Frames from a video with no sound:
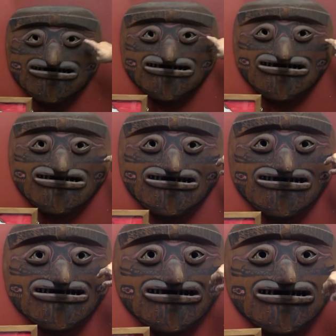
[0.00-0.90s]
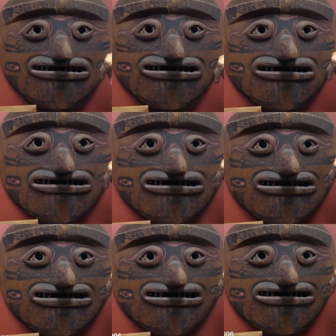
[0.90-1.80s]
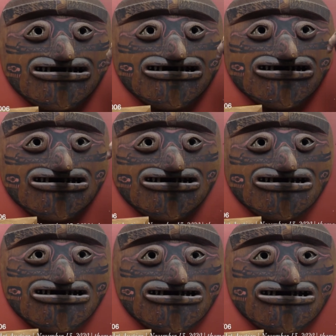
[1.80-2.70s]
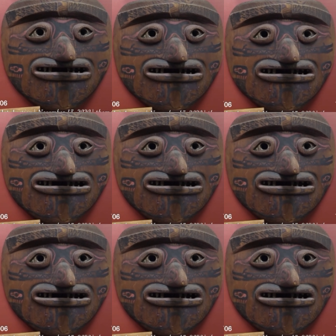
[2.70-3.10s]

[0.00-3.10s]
painting the designs. And what's wonderful